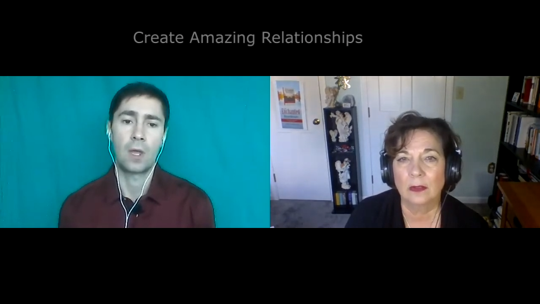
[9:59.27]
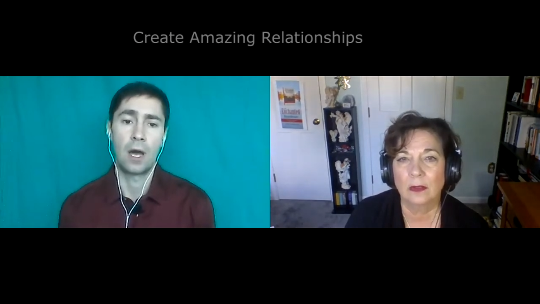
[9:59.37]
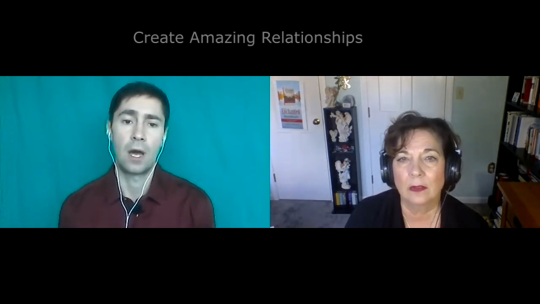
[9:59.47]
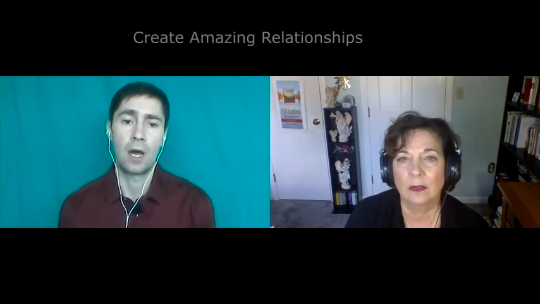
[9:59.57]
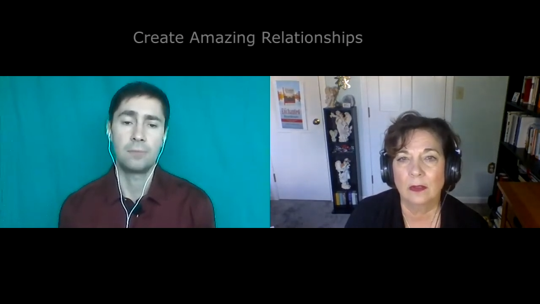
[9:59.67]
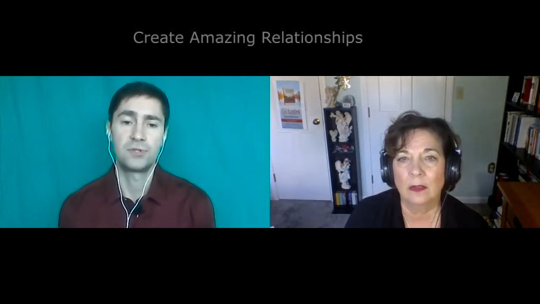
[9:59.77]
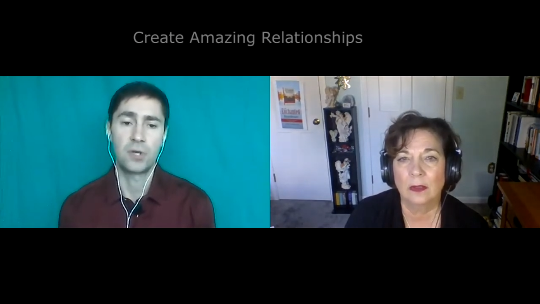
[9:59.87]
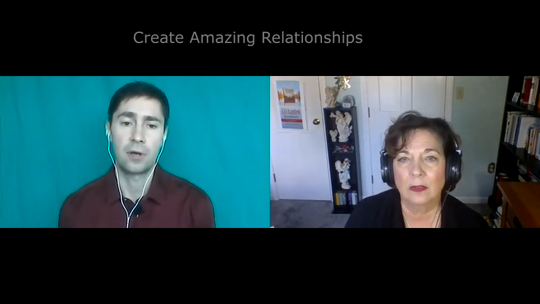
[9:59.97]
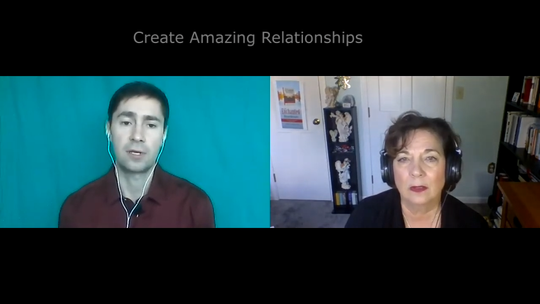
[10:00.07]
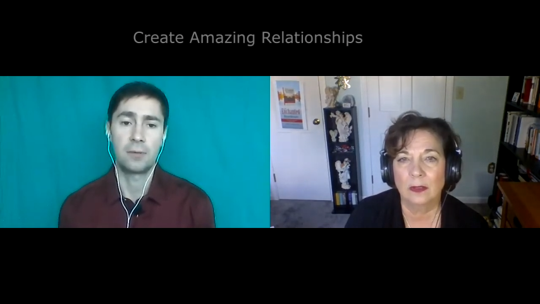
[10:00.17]
Speaker 1: I'm
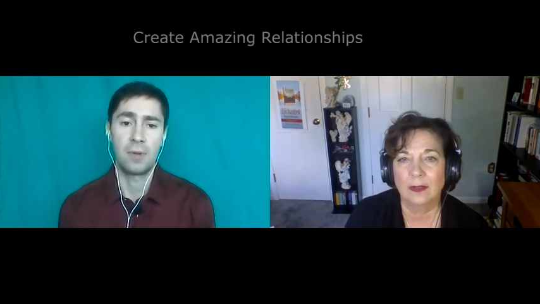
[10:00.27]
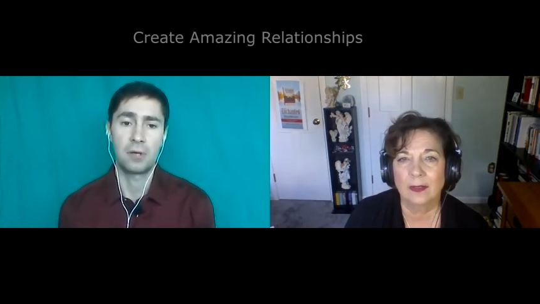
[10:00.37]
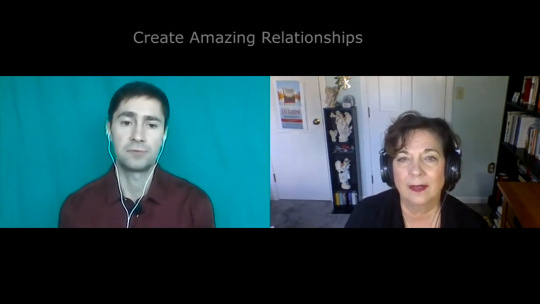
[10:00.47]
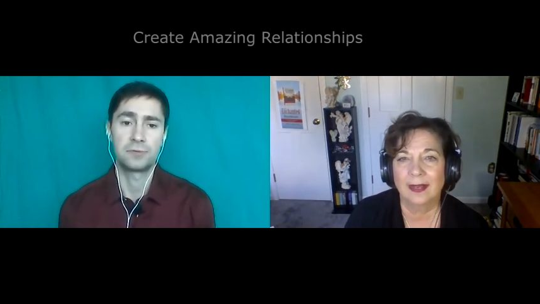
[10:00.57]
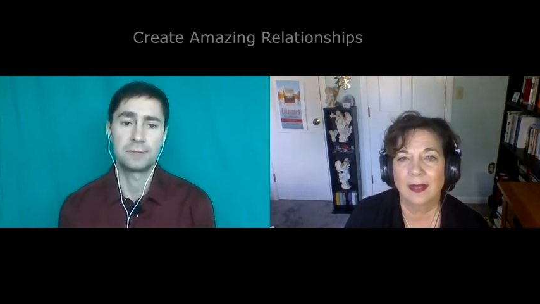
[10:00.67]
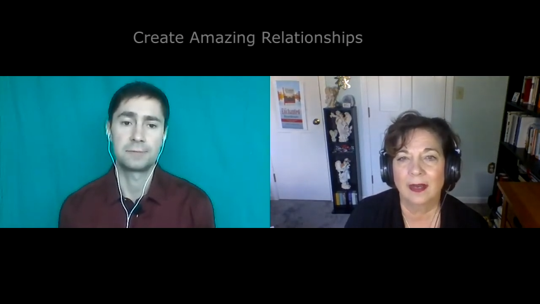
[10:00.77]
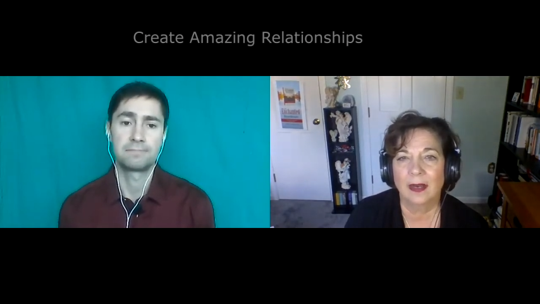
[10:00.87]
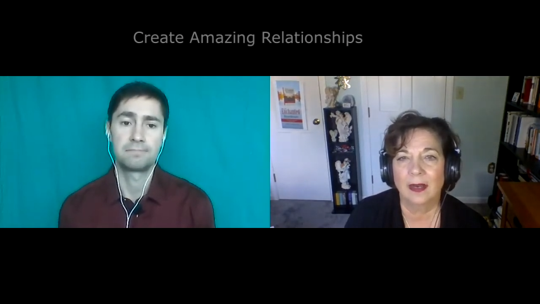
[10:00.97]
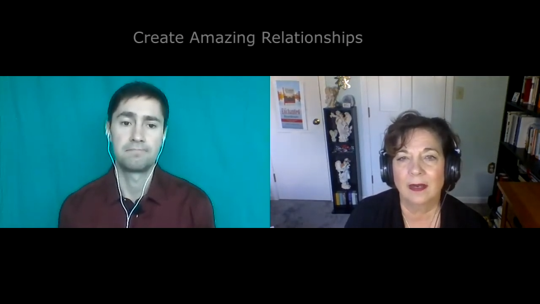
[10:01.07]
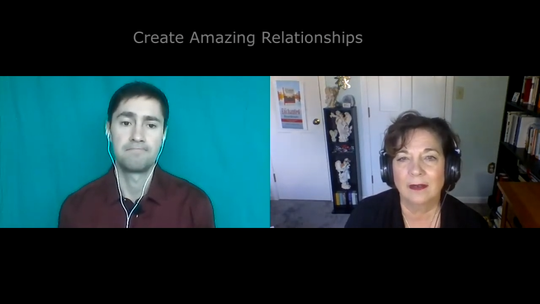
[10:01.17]
talking about
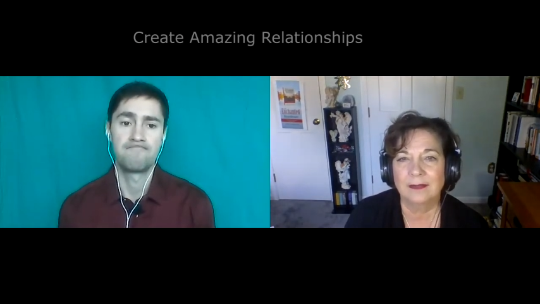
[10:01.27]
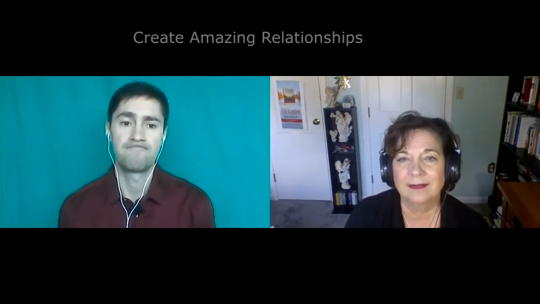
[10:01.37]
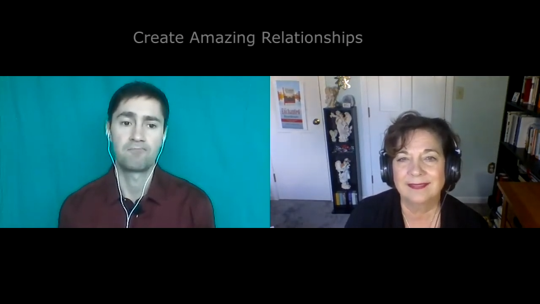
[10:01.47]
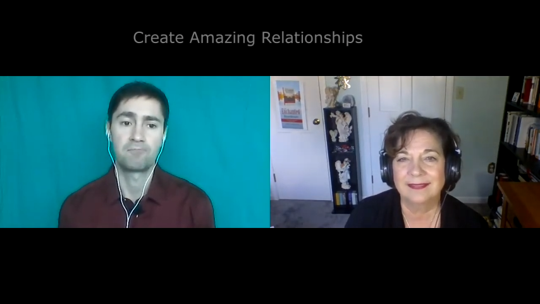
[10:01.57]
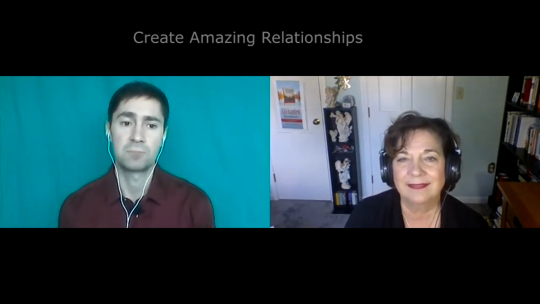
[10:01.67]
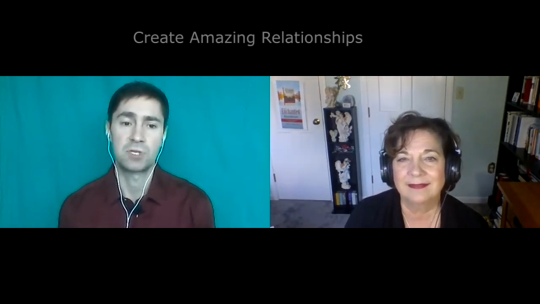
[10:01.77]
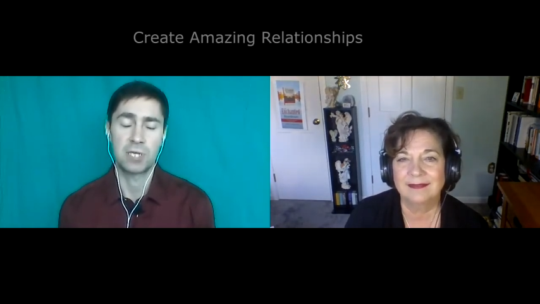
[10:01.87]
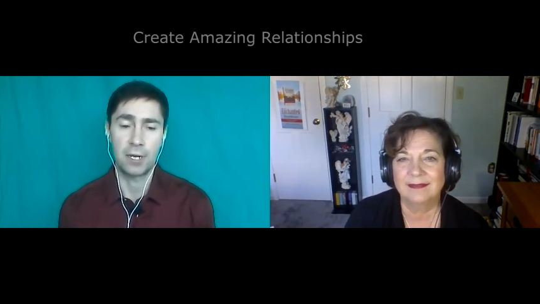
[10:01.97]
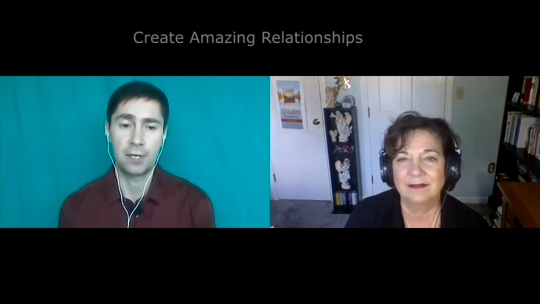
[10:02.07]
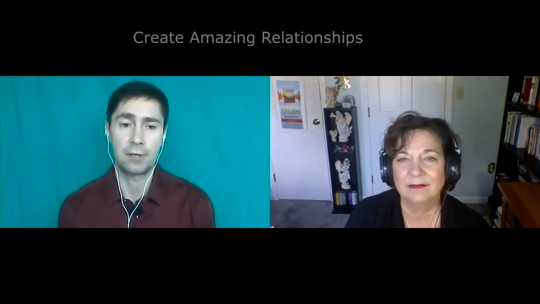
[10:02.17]

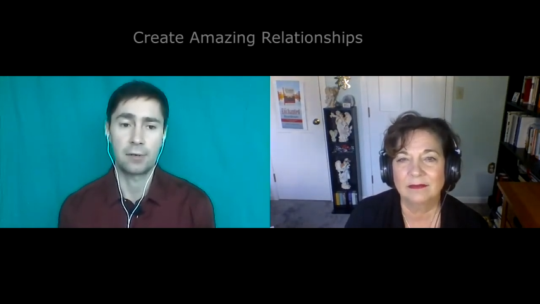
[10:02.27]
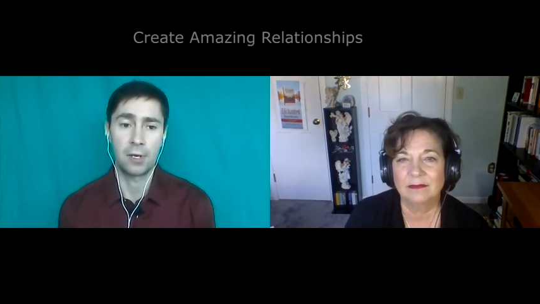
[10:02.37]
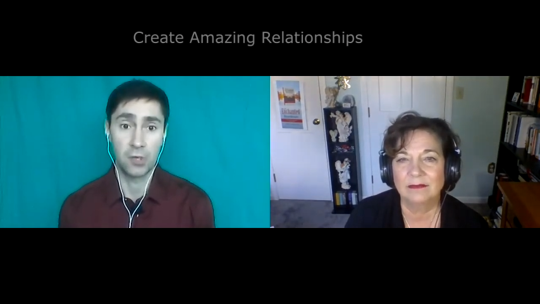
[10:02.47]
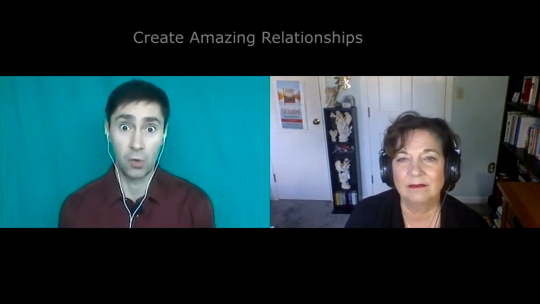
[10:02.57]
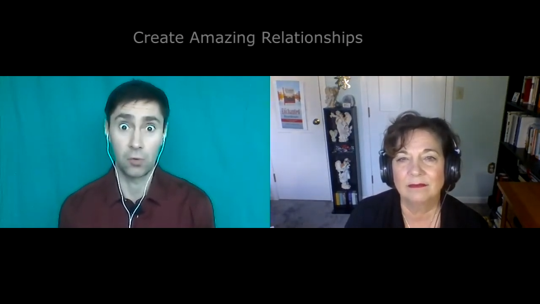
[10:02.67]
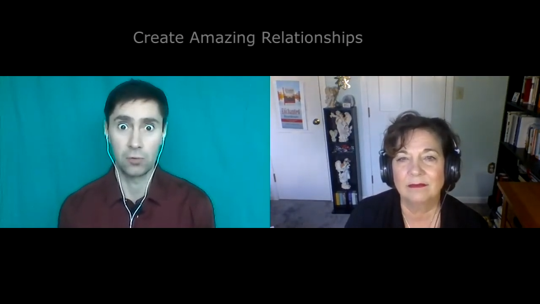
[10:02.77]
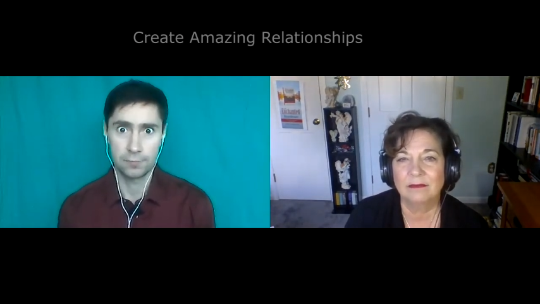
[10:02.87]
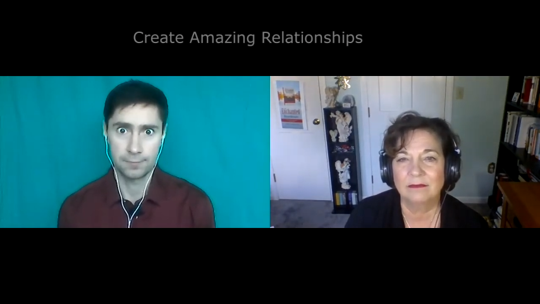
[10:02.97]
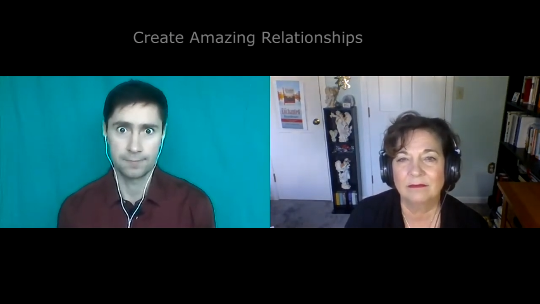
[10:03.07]
setting a goal,